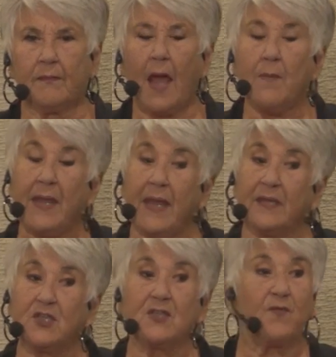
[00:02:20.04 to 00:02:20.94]
I mean,
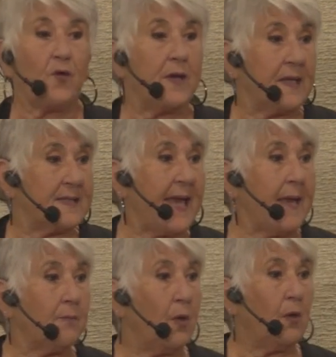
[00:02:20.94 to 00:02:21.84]
just for an
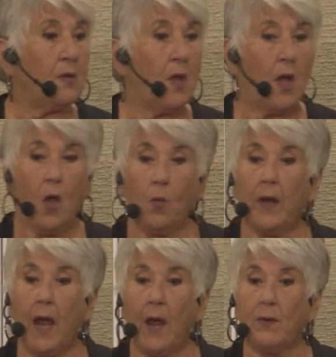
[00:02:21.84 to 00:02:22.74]
example,
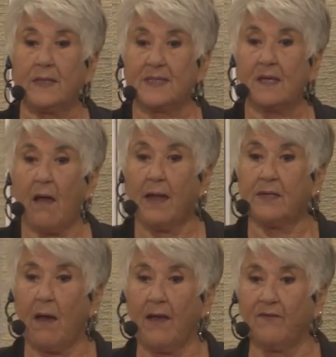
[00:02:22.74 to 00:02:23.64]
when I went
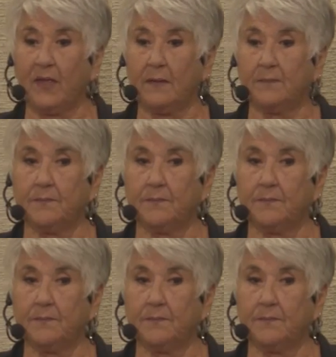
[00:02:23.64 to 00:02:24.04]
skydiving,